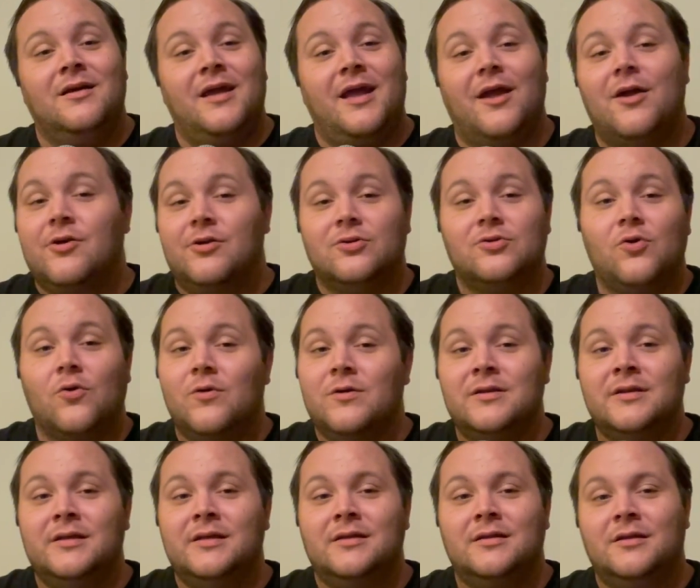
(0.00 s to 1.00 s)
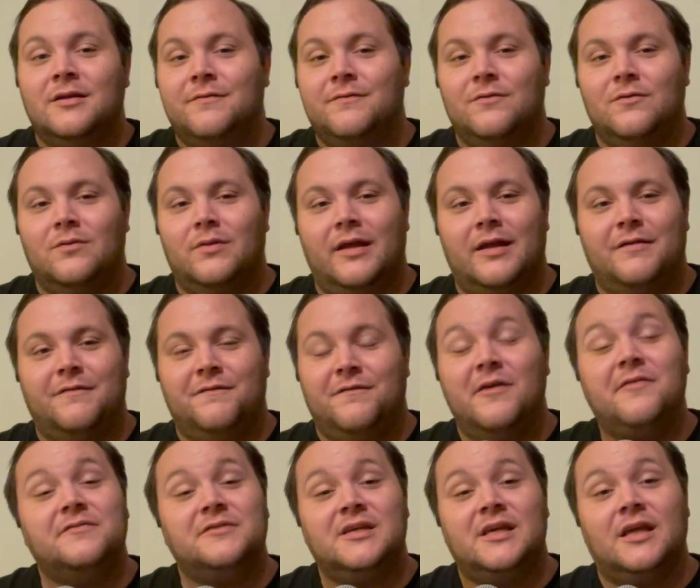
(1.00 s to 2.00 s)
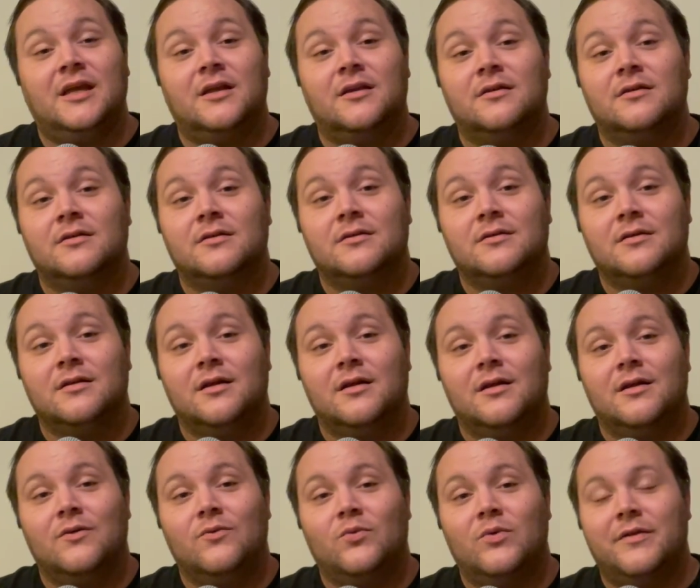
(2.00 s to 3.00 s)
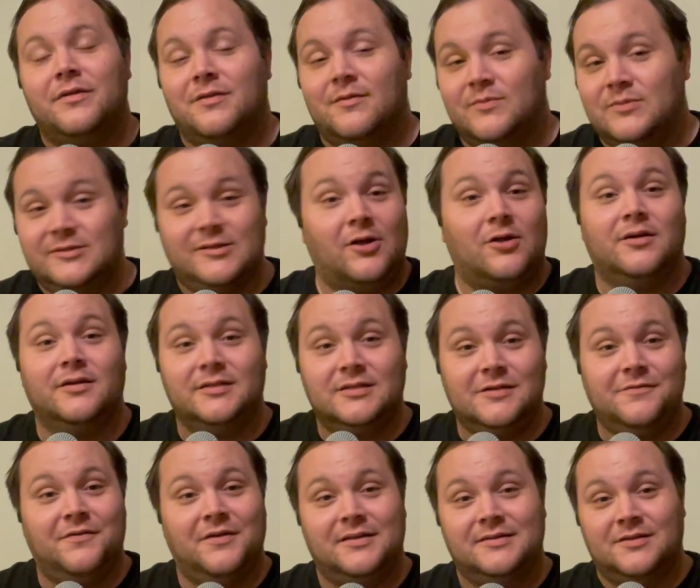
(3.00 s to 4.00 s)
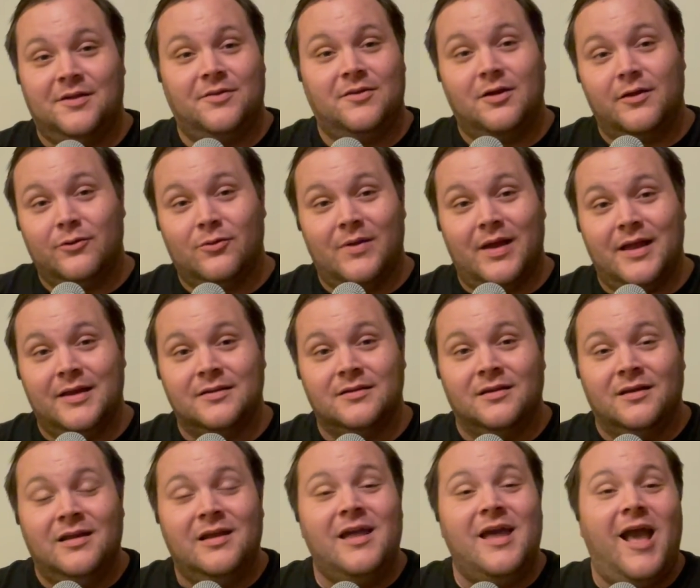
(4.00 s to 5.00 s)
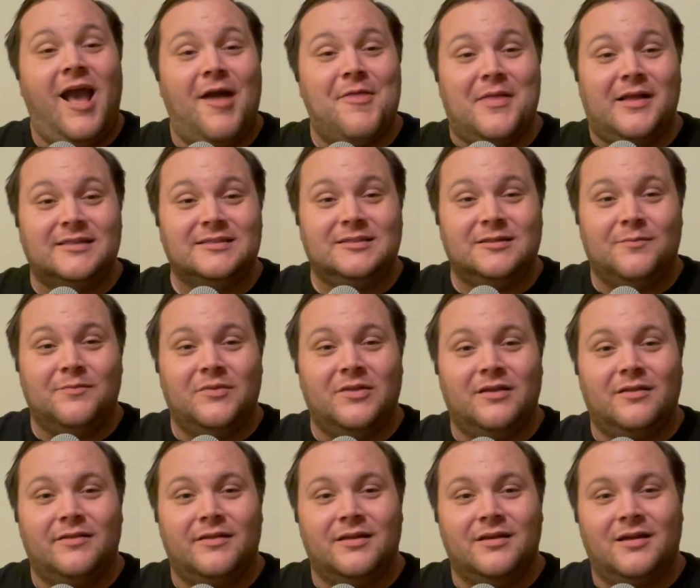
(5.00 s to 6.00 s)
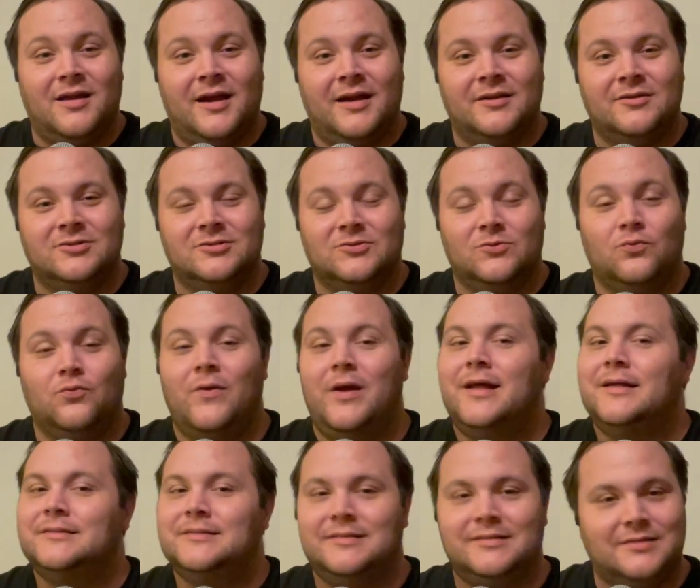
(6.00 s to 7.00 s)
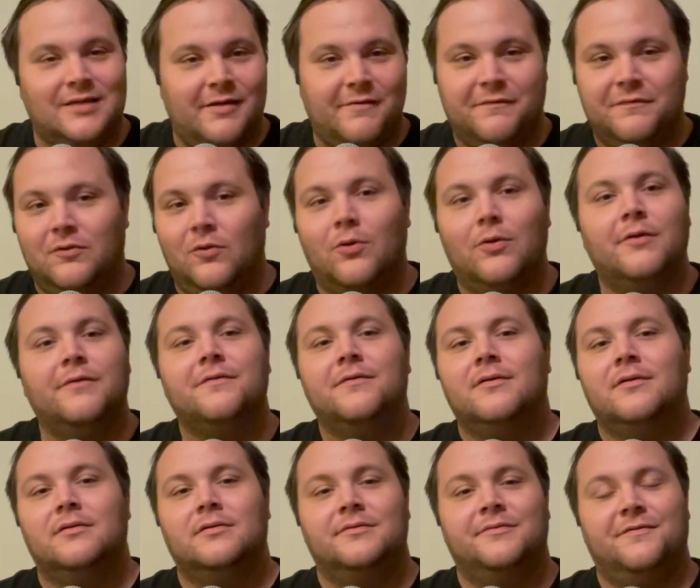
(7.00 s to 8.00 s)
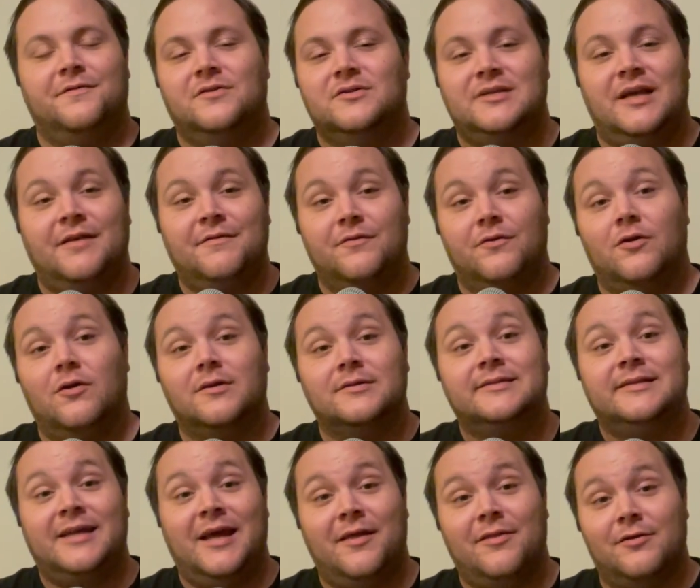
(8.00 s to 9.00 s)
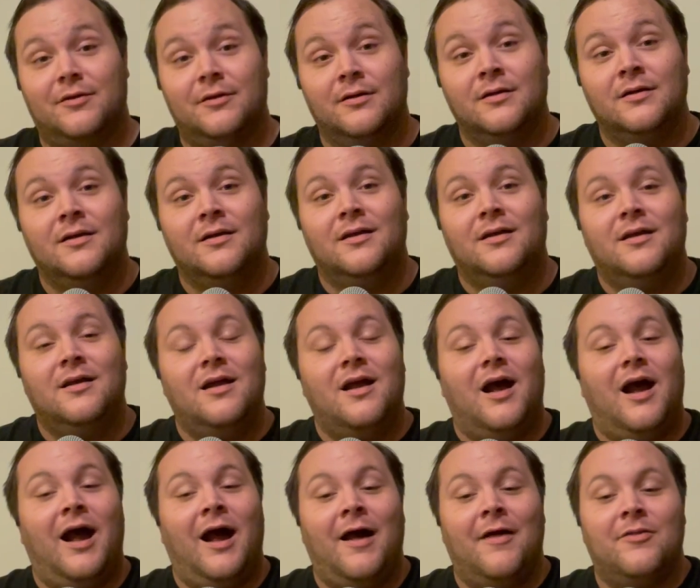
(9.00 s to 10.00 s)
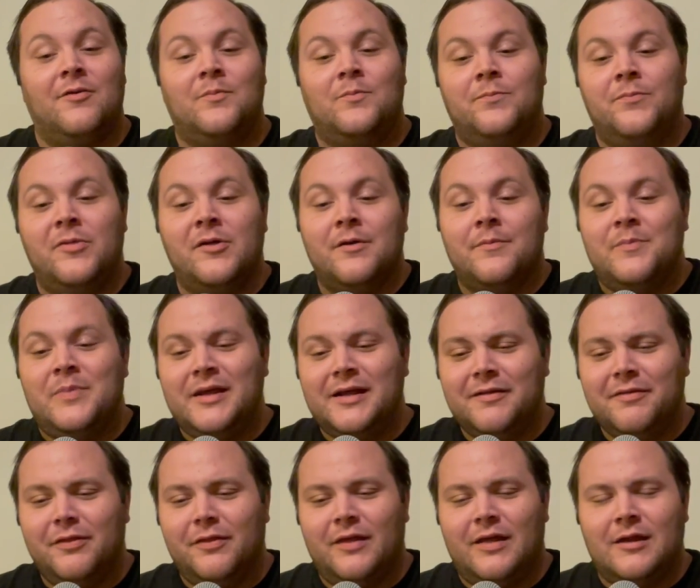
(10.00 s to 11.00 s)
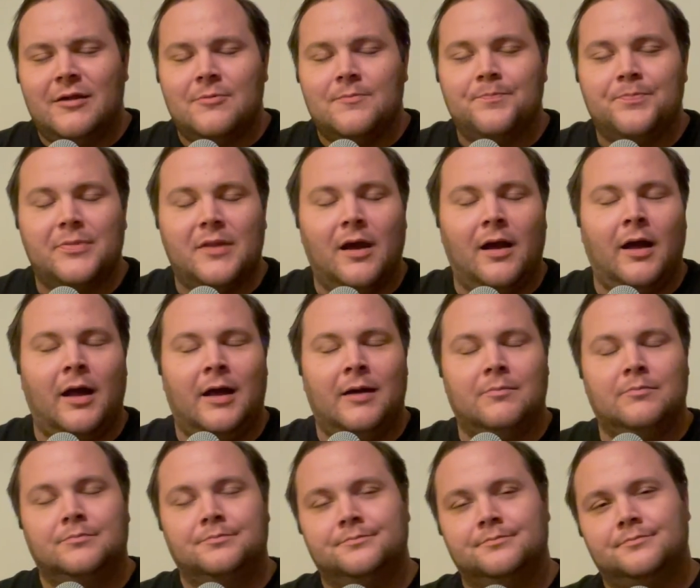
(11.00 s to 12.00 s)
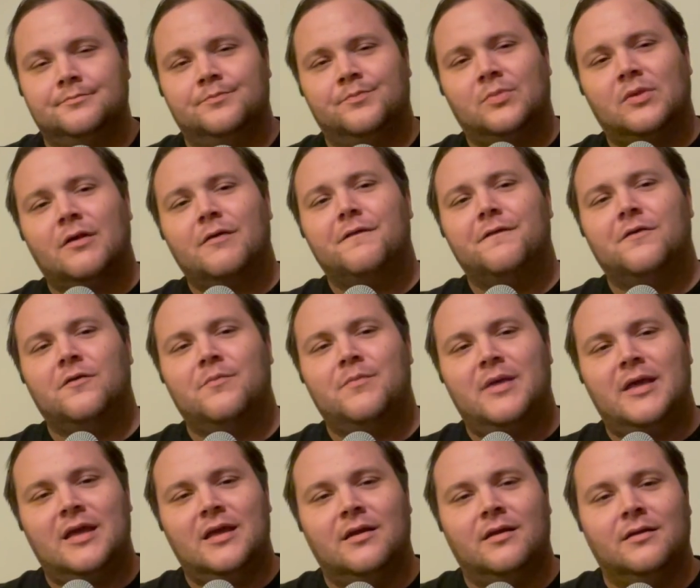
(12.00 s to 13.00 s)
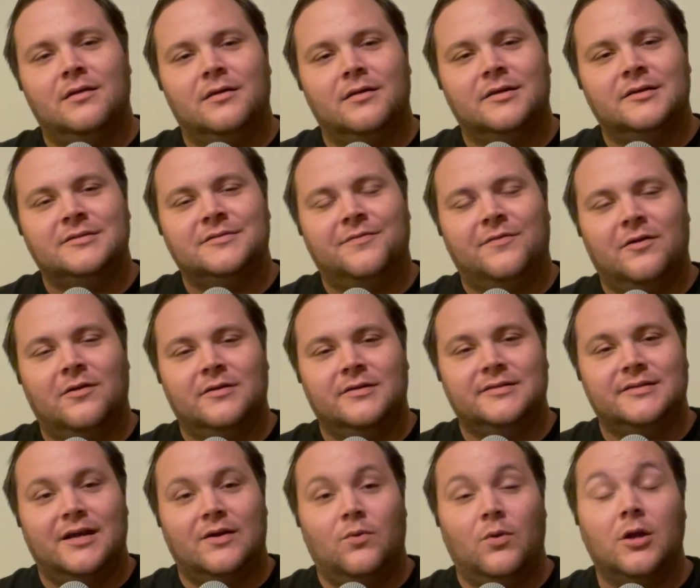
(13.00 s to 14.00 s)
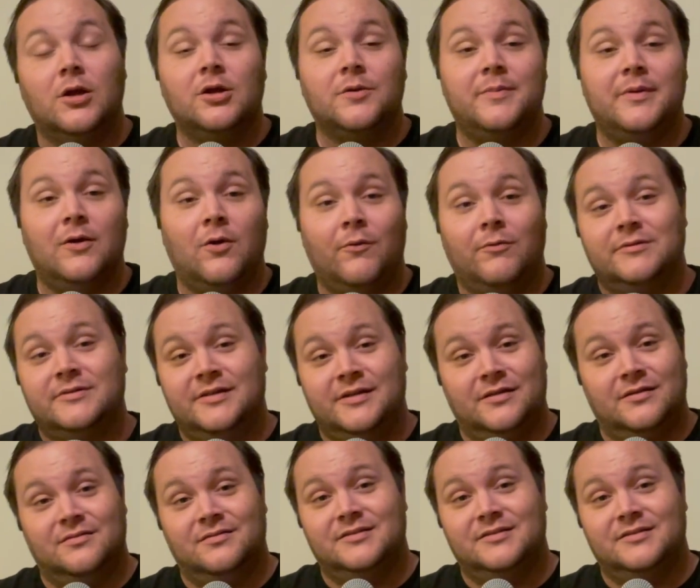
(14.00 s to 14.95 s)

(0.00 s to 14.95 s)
Aaron Gordon can give you like 15 with some solid defense on the other end. And that's something that kind of just raises that floor for Denver altogether. The big thing for me as far as like what could be holding